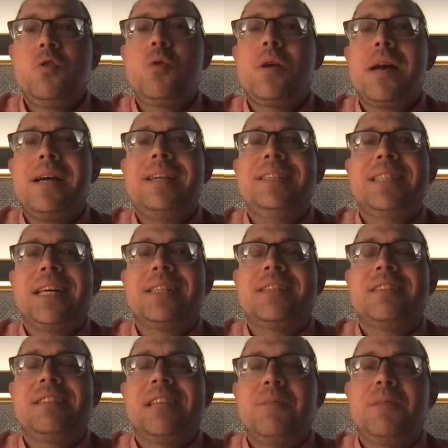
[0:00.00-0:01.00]
UConn is
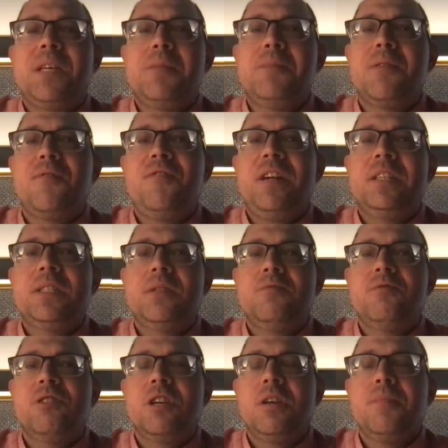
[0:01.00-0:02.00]
not the same team
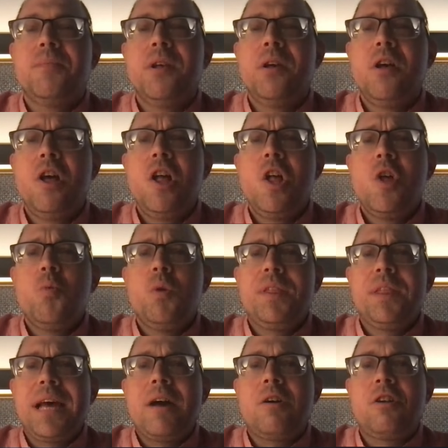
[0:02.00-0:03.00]
defensively
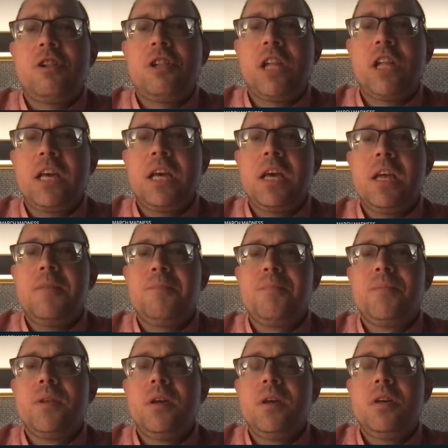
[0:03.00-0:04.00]
without Clingan.